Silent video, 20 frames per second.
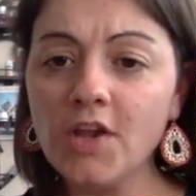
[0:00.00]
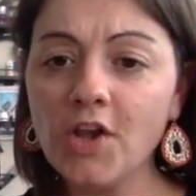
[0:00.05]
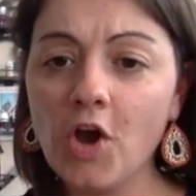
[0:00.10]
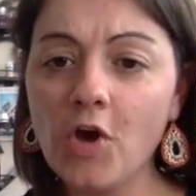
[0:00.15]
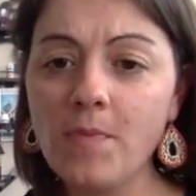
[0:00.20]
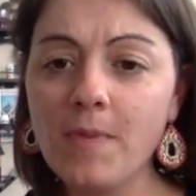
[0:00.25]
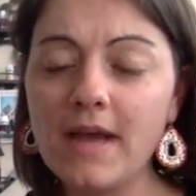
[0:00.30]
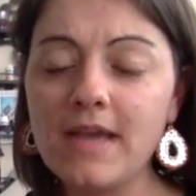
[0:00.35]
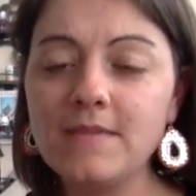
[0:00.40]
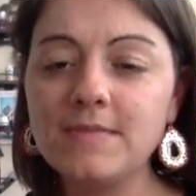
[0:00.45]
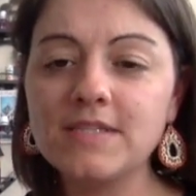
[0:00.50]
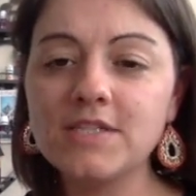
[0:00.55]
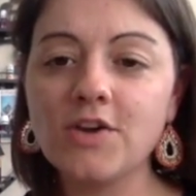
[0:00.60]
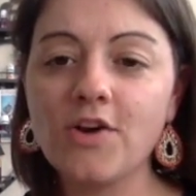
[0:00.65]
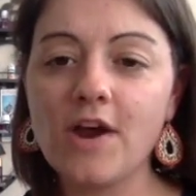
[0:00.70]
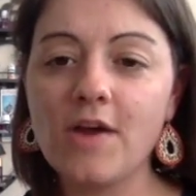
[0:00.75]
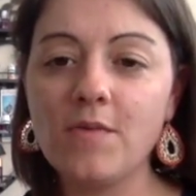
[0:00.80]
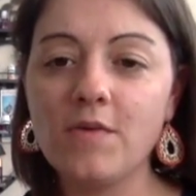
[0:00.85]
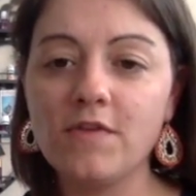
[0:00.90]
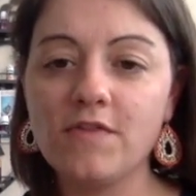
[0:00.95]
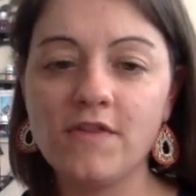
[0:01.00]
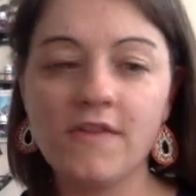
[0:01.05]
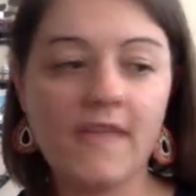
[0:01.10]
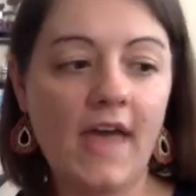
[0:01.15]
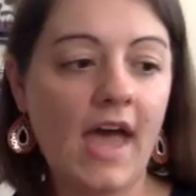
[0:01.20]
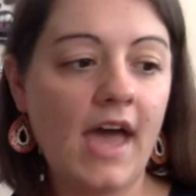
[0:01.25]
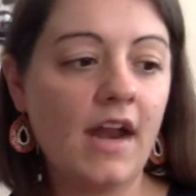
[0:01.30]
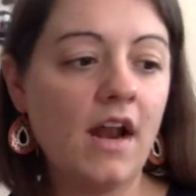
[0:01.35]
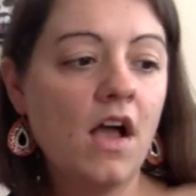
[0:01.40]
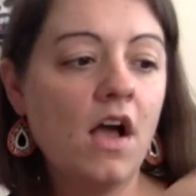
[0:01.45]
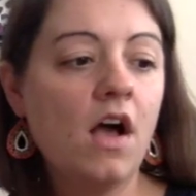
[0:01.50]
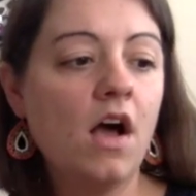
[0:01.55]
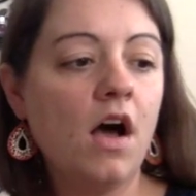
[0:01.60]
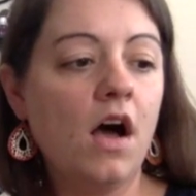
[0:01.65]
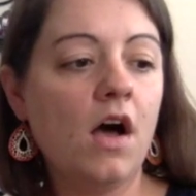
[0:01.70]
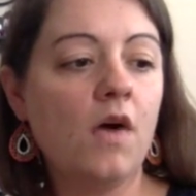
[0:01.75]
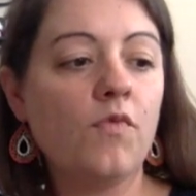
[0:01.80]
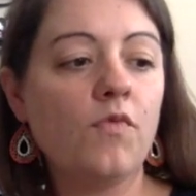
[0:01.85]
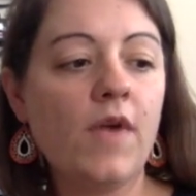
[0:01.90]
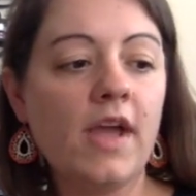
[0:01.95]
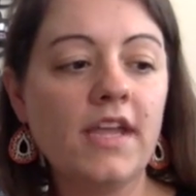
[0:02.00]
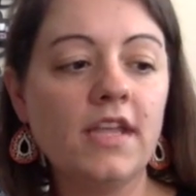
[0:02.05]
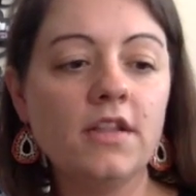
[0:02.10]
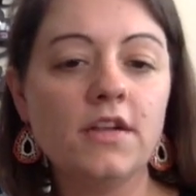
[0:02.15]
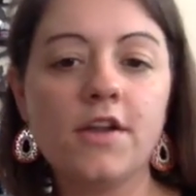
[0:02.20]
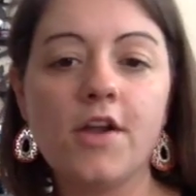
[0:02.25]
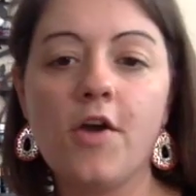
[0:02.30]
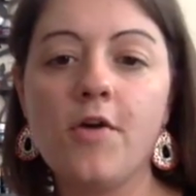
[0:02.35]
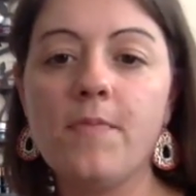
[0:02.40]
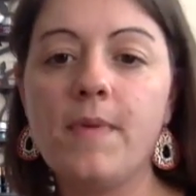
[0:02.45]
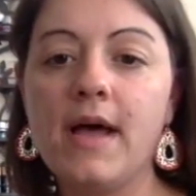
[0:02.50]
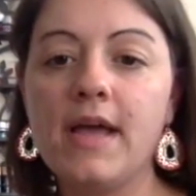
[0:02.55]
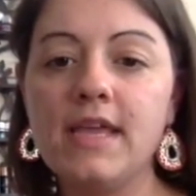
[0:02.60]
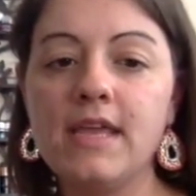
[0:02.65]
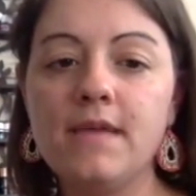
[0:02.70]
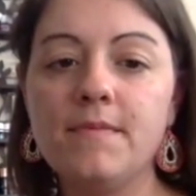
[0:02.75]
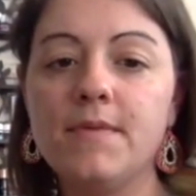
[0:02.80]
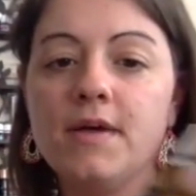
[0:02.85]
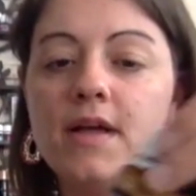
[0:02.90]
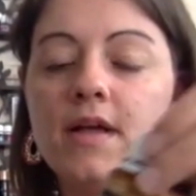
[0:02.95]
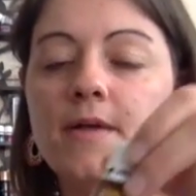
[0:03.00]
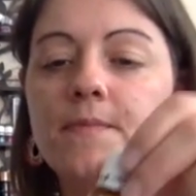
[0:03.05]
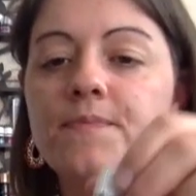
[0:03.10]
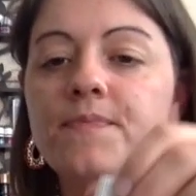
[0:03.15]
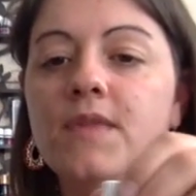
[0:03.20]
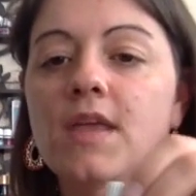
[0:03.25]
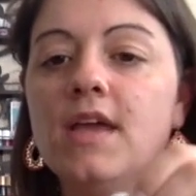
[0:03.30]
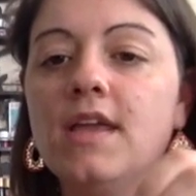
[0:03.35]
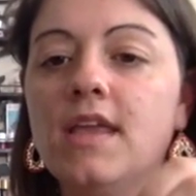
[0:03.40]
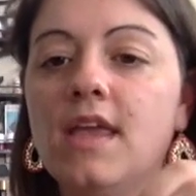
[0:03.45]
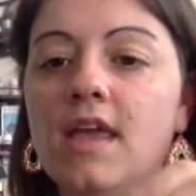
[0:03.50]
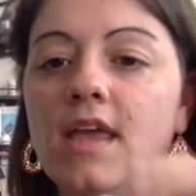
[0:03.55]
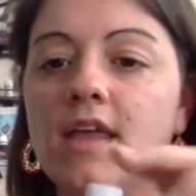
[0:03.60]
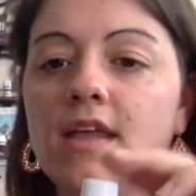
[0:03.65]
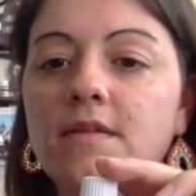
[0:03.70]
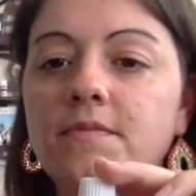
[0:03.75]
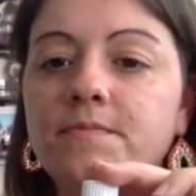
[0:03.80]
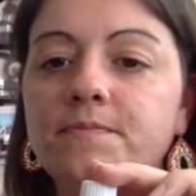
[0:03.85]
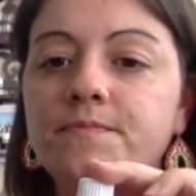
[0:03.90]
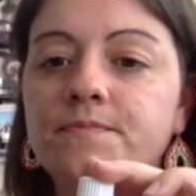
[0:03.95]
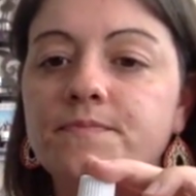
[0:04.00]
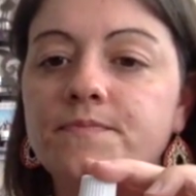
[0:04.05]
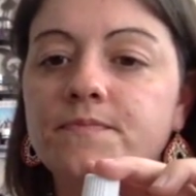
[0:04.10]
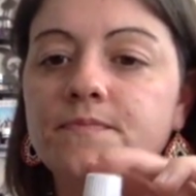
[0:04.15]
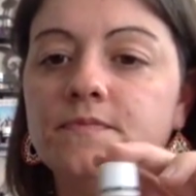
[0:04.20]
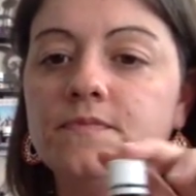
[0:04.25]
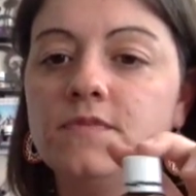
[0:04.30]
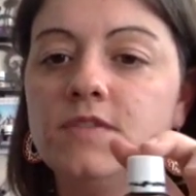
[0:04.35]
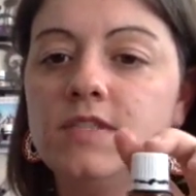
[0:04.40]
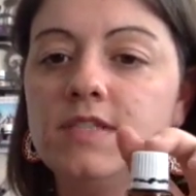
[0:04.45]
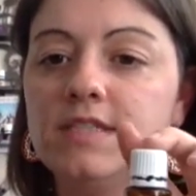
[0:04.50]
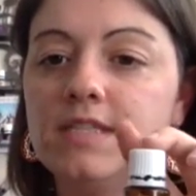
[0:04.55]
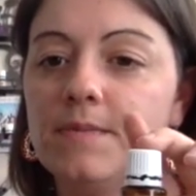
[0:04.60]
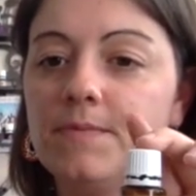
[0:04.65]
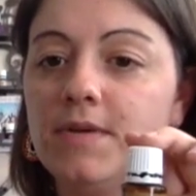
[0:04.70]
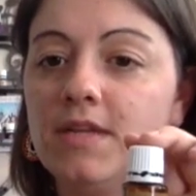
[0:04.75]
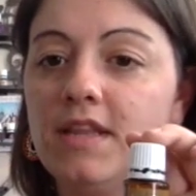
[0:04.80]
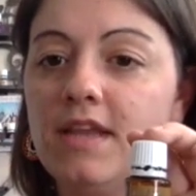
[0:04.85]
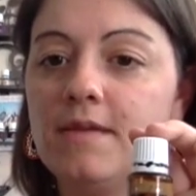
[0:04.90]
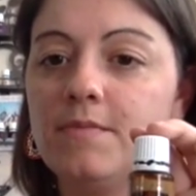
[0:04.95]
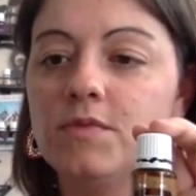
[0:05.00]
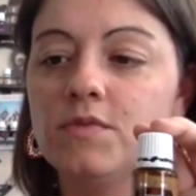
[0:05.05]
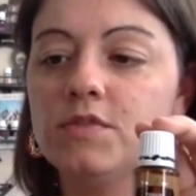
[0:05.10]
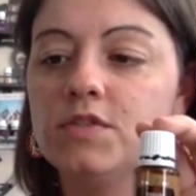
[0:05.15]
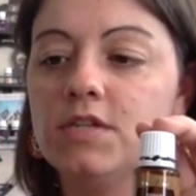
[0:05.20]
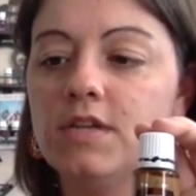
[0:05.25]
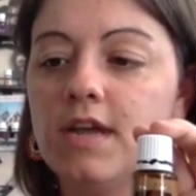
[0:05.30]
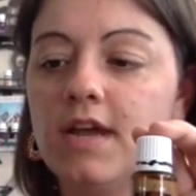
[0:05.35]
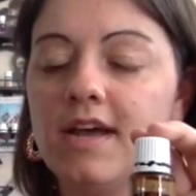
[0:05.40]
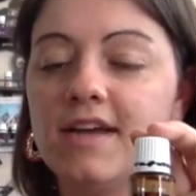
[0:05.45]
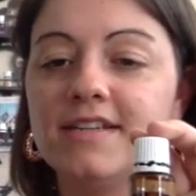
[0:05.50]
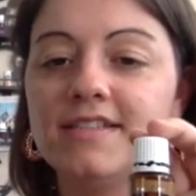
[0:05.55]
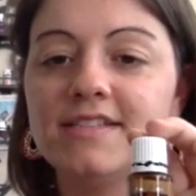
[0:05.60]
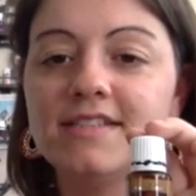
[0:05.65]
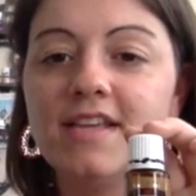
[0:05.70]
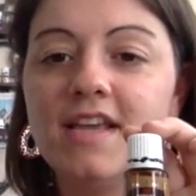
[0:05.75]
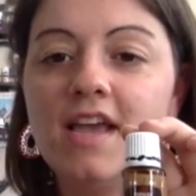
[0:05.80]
Copaiba is a great one for that. Regular Copaiba, again, just separate labels, you guys.